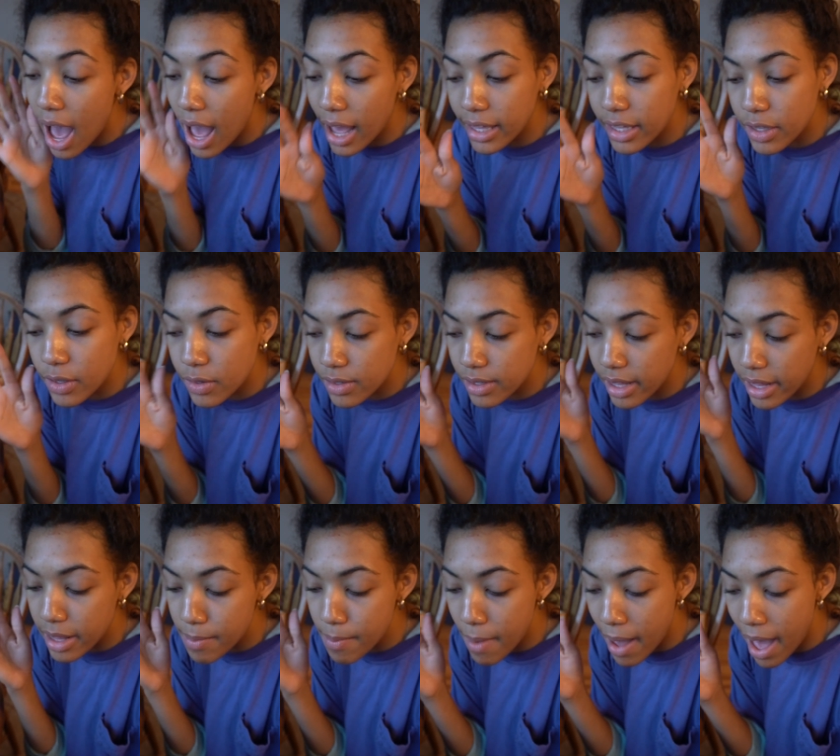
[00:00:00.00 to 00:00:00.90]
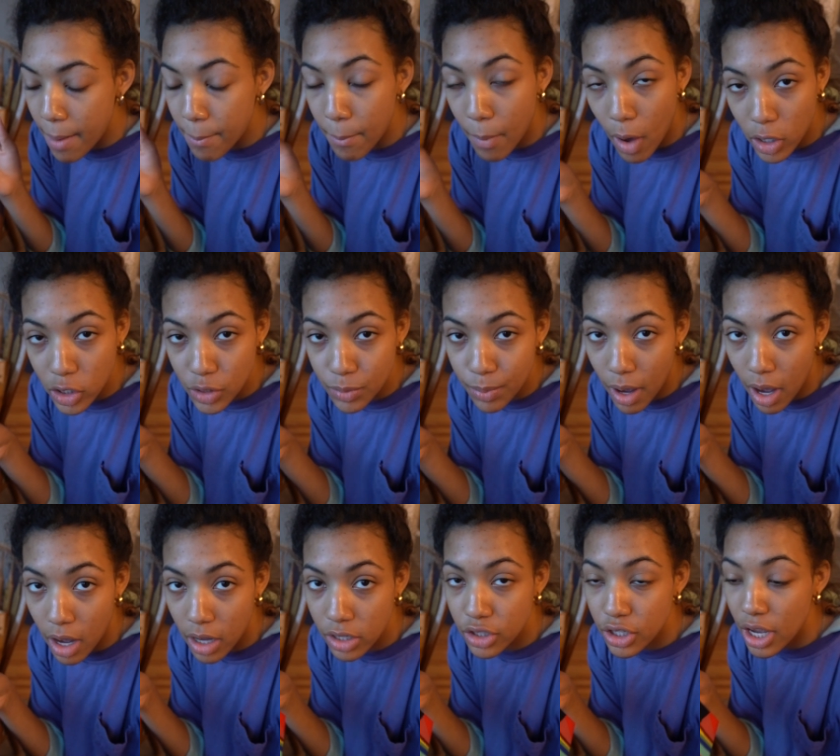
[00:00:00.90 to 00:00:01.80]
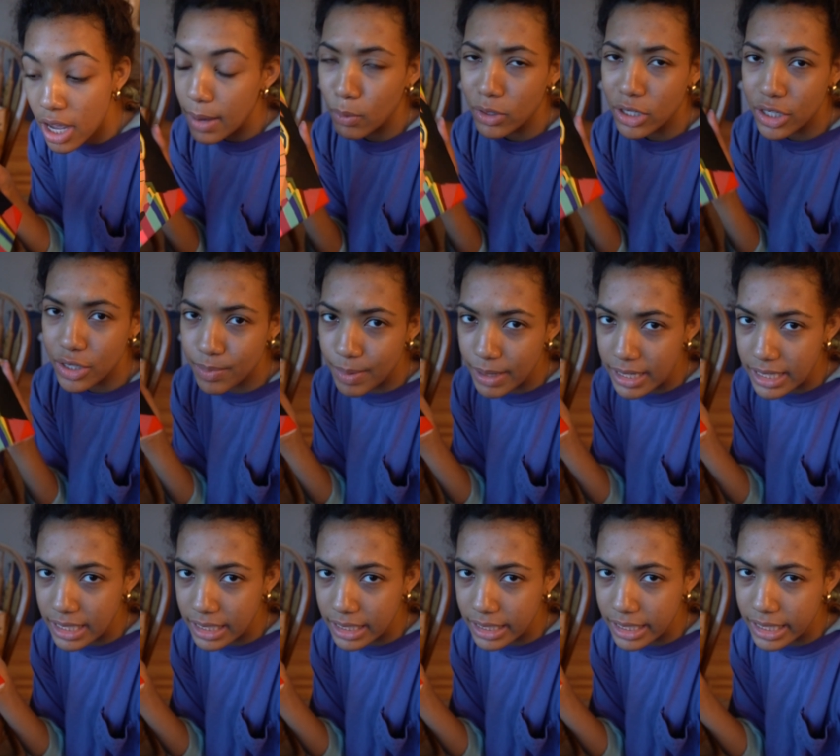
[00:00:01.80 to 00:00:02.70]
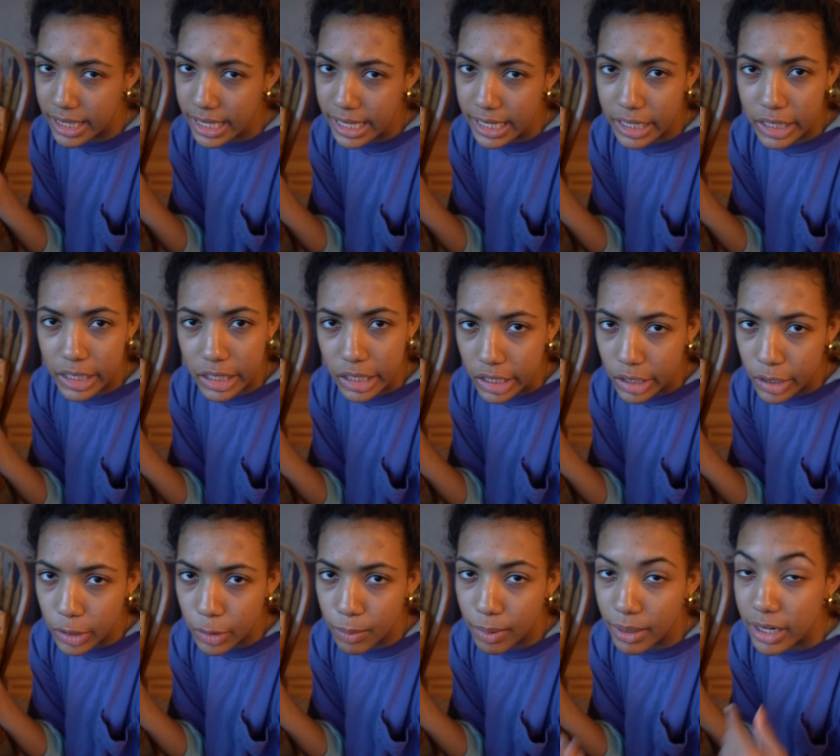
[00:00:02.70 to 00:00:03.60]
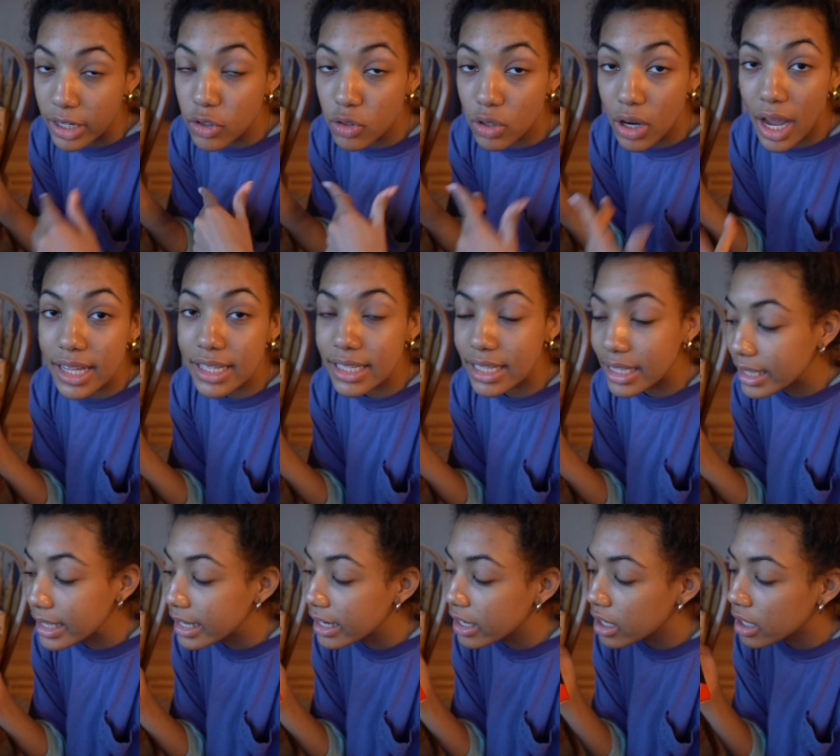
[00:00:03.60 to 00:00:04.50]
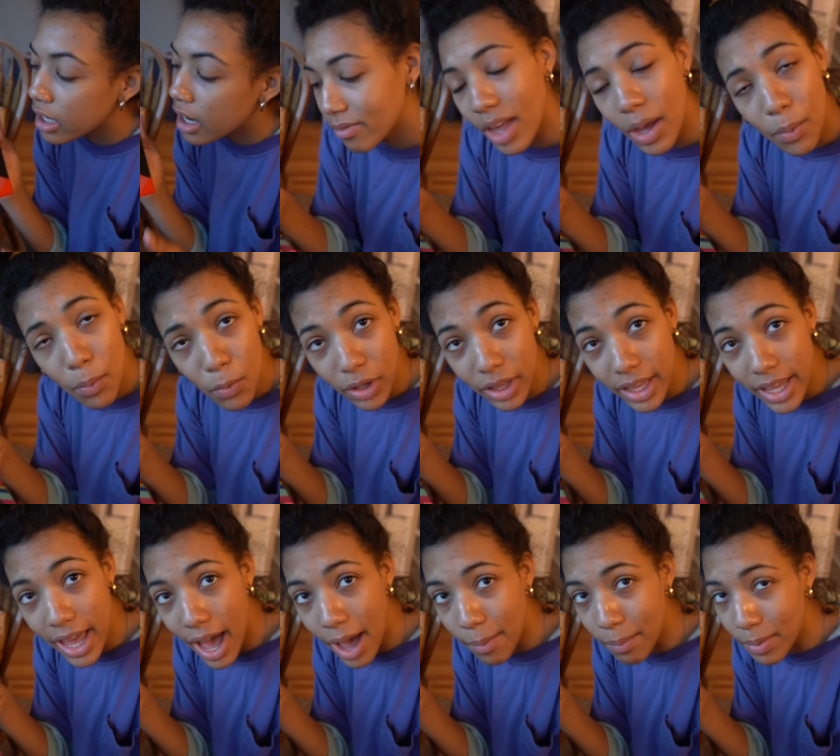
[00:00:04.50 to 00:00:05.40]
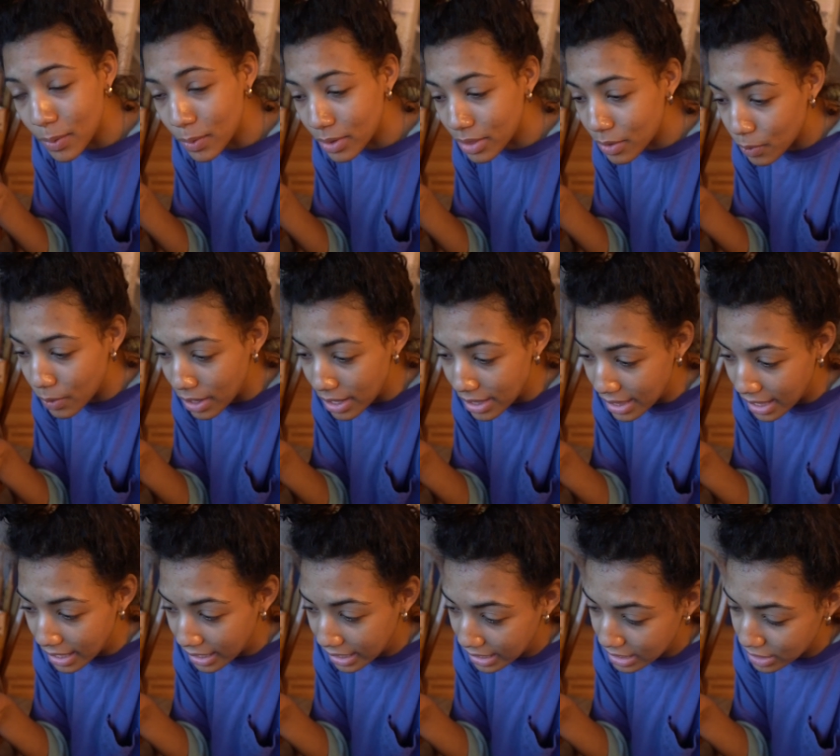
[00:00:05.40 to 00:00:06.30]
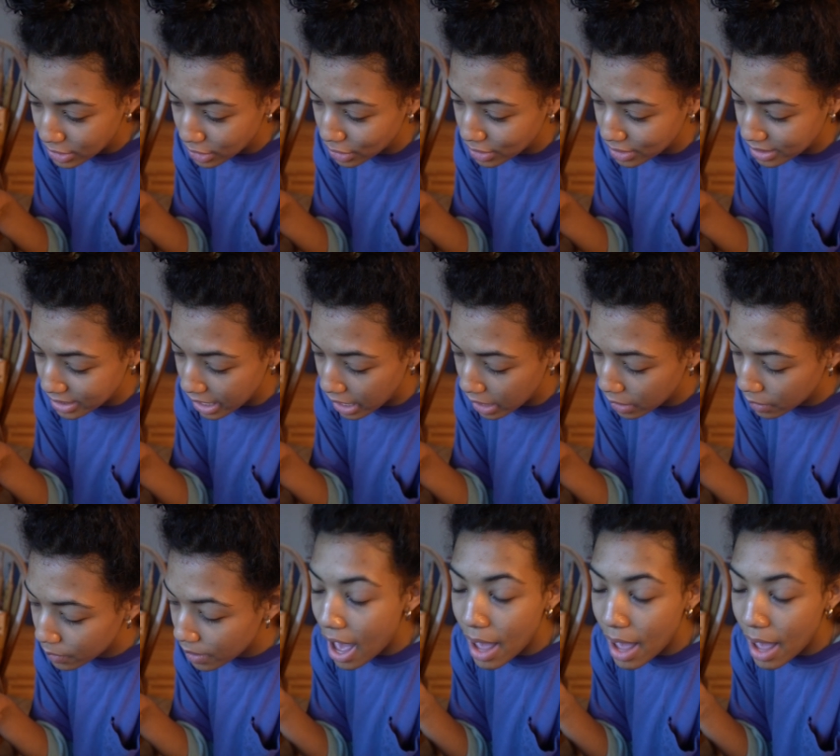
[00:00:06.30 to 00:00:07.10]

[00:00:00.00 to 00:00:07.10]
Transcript: I used a matte Mod Podge, which is basically like glue, but it dries clear. I'm really happy with the way that it turned out.